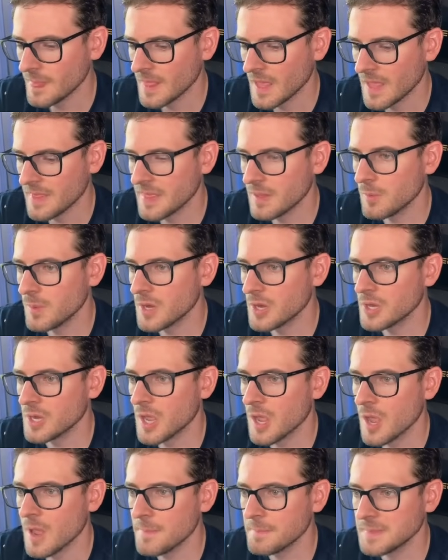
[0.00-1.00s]
And then we're going to
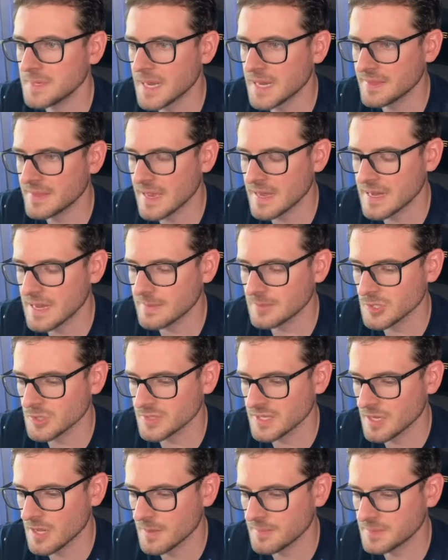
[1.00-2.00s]
update that name. So I'll
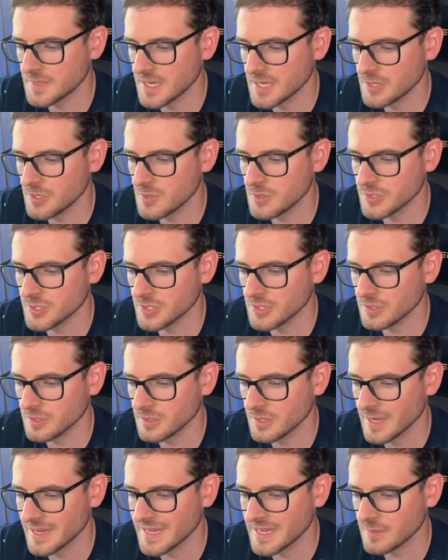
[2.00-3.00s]
say update user
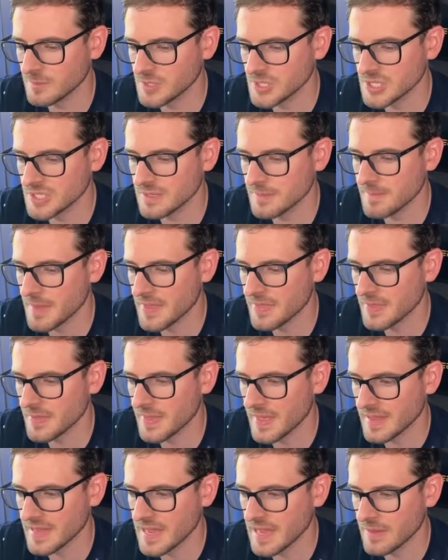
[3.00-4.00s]
again, which is a method
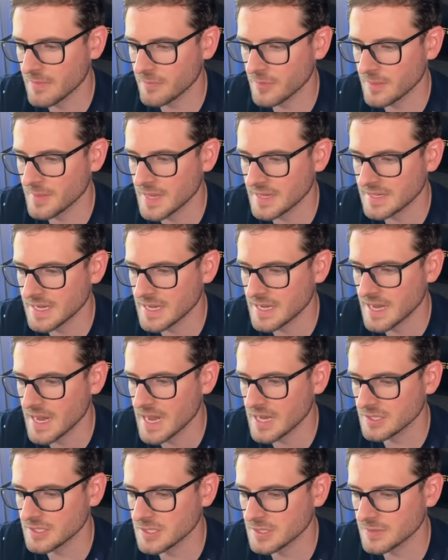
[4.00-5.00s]
that came from that data
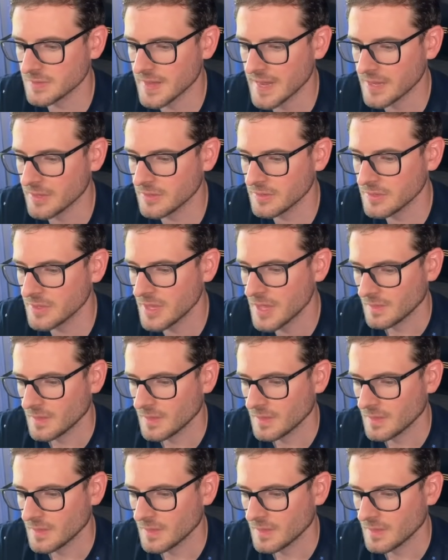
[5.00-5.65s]
access file.